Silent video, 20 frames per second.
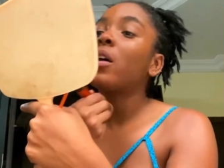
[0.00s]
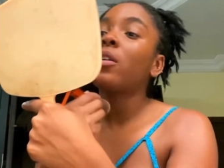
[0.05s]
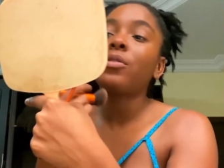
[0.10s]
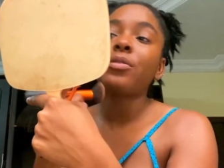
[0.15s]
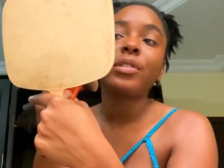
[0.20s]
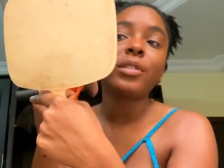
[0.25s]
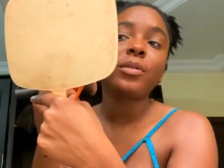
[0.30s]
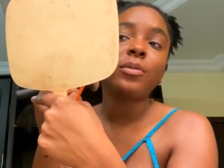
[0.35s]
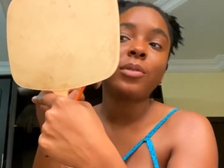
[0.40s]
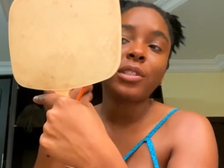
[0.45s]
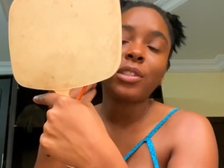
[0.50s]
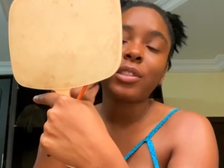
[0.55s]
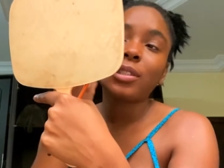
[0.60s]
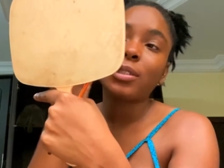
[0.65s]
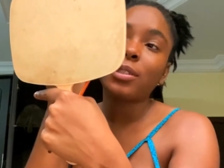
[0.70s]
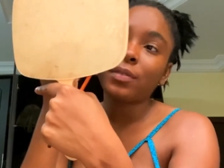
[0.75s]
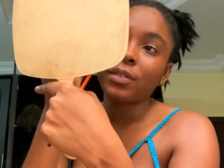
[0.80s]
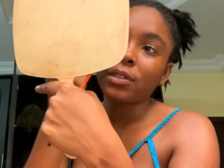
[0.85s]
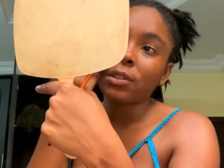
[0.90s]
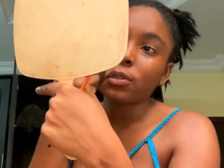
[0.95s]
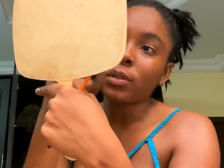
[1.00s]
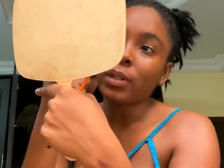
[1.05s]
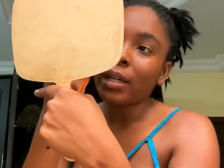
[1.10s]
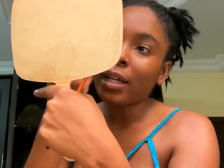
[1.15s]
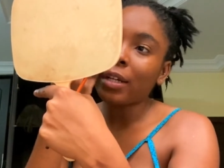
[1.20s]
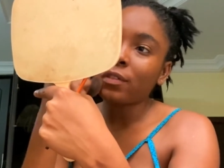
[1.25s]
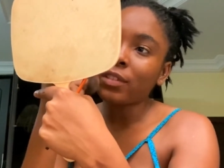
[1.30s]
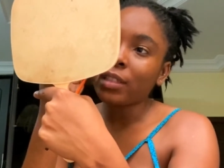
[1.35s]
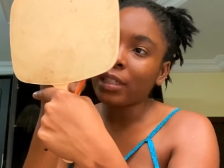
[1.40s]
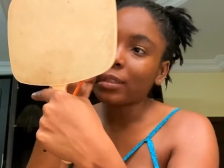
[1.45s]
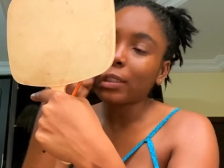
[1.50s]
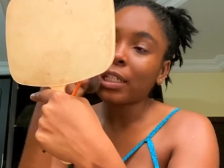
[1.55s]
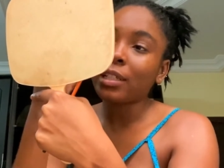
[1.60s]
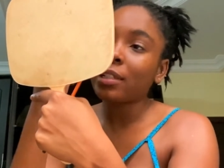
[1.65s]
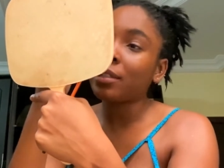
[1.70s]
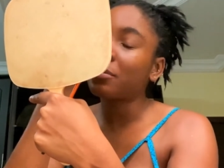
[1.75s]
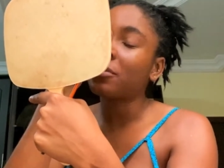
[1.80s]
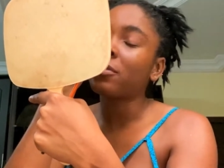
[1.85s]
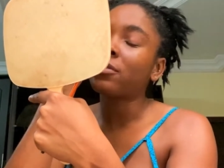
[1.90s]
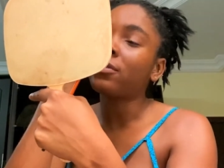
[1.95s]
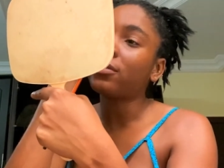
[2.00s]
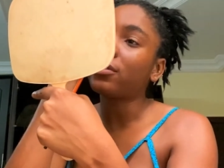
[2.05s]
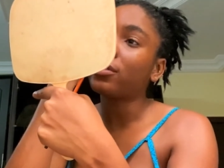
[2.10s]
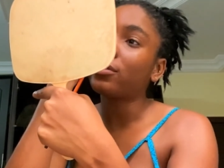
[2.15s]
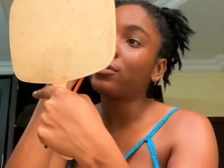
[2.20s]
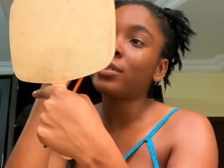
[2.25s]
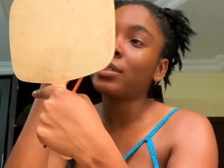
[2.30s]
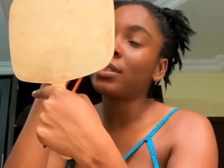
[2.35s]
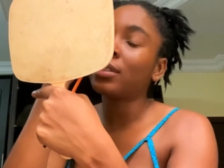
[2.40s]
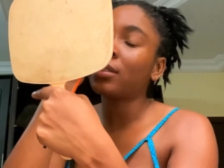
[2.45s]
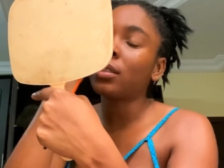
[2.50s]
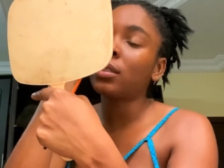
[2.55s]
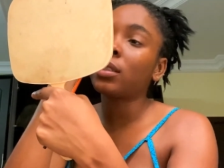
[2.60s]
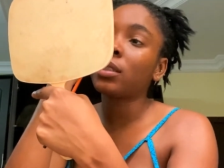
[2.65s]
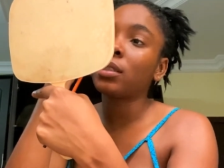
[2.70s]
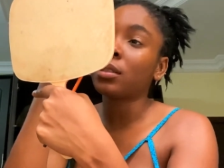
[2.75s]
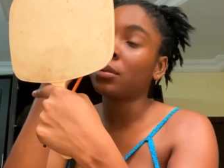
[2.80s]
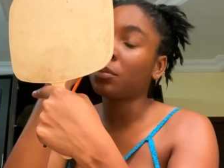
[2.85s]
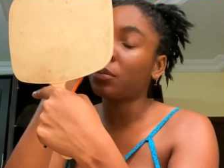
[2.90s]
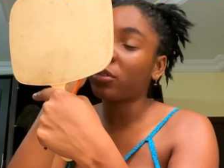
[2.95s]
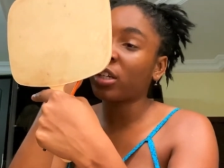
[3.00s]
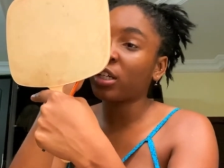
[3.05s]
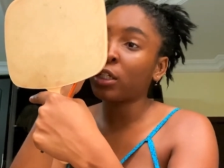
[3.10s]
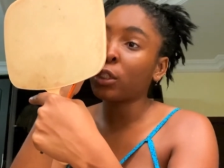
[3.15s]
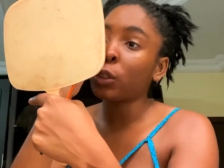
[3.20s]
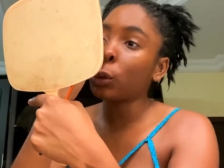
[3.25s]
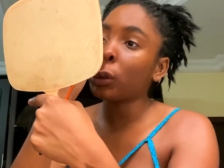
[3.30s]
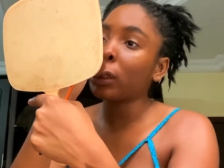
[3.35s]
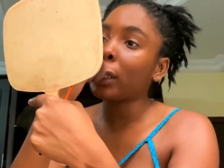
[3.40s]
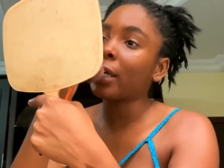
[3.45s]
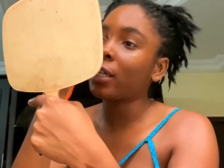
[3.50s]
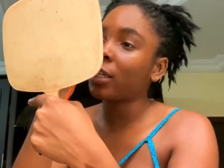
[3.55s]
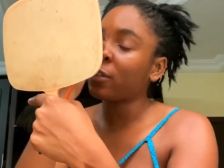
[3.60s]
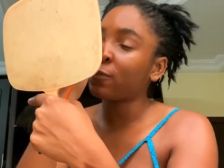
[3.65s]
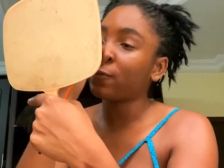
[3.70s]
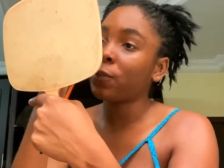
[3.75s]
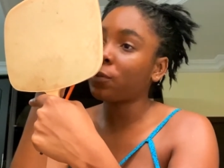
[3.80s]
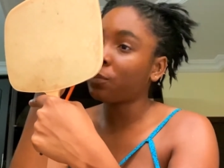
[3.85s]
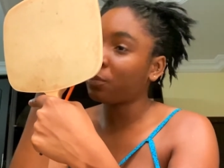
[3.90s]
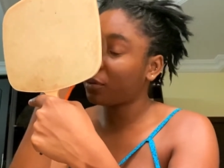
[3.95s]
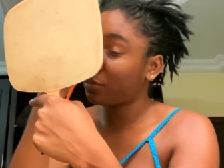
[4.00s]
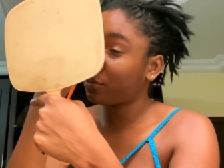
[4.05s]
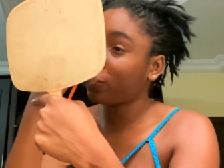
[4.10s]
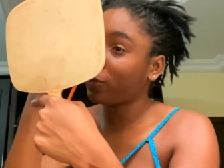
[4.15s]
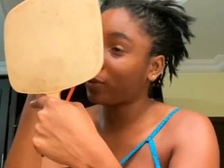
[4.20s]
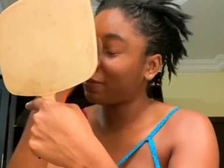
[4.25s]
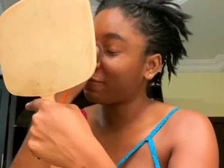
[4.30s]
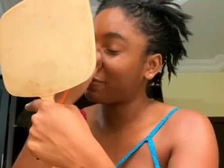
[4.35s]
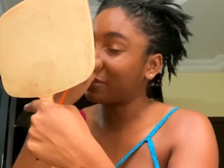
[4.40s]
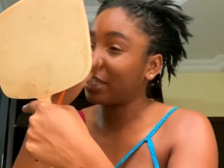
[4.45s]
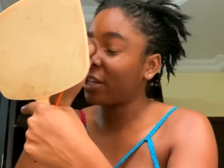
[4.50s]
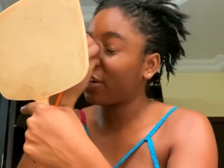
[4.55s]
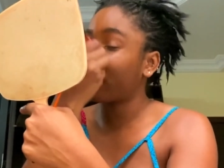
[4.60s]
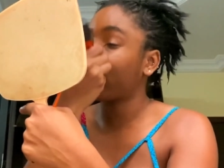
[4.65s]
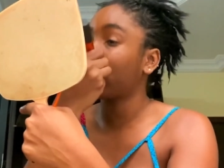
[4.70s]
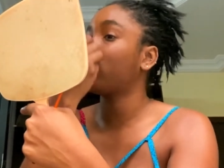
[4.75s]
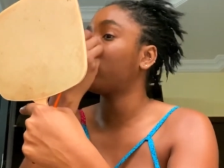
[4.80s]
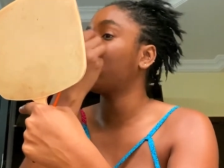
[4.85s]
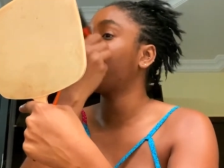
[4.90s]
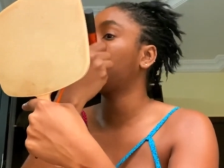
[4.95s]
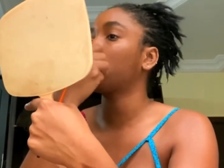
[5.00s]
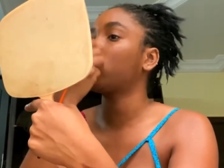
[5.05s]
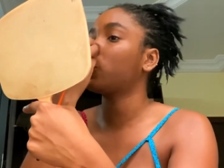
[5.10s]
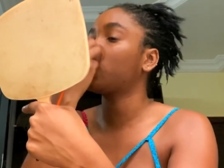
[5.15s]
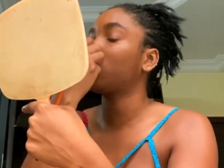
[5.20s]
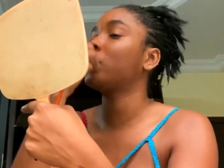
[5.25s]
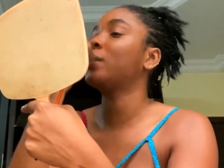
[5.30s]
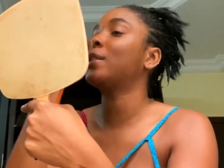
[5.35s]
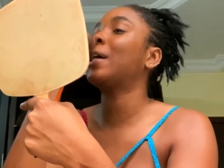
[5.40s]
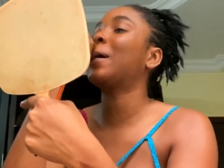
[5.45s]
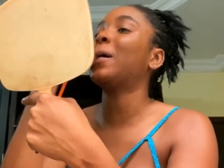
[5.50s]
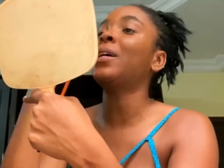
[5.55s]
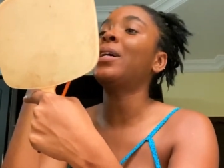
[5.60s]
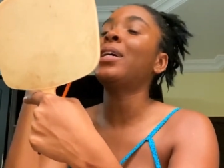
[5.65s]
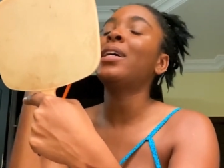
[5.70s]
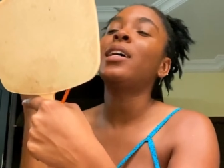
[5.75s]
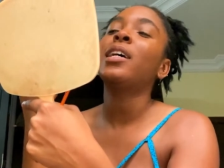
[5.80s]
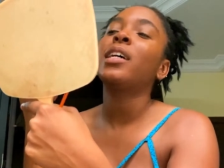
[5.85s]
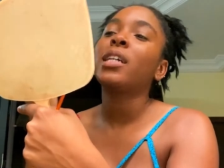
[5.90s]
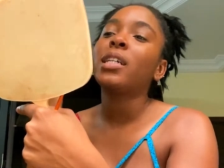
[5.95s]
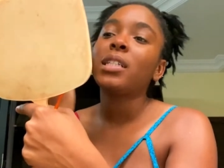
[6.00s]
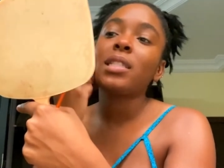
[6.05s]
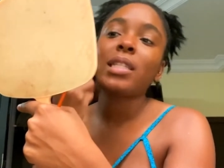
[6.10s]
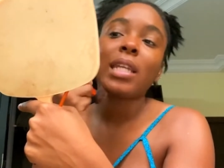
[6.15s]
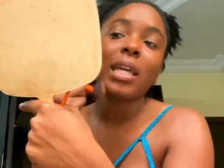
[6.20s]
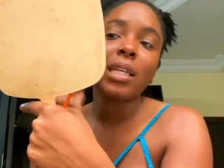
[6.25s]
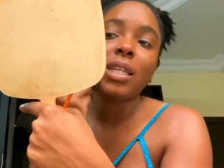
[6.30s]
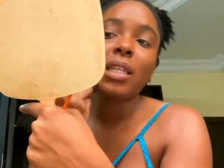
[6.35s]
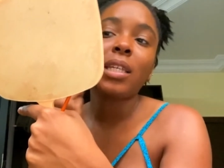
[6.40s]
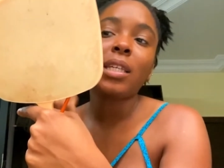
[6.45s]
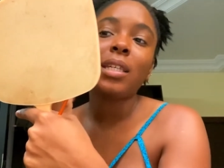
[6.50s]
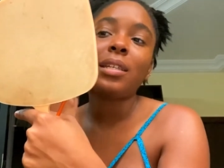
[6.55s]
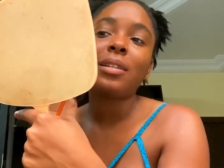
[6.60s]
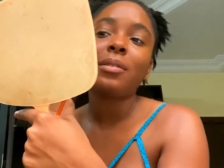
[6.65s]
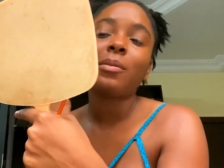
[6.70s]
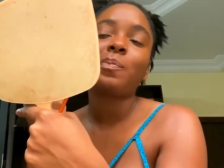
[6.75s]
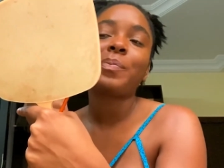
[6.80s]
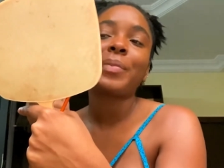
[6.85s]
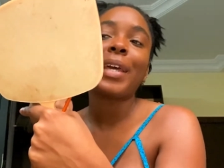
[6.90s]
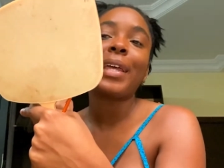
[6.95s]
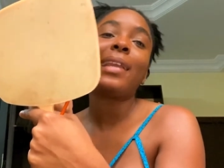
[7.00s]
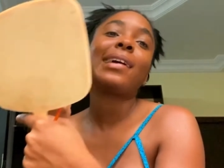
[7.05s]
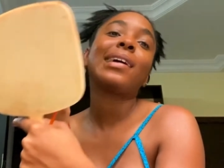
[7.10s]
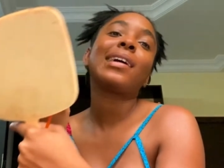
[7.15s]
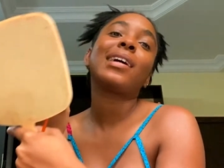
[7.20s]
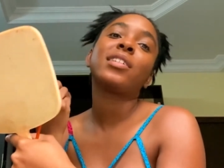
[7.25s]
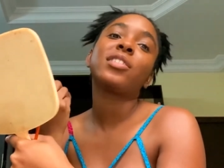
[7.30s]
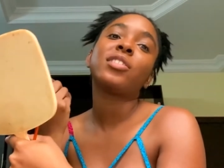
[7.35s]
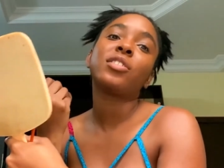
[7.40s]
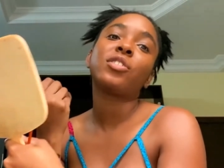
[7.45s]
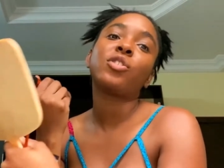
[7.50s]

I don't really watch TV, so I haven't exactly been following this season, but I know like a few people I've been hearing on social media. Nengi, I like her, she's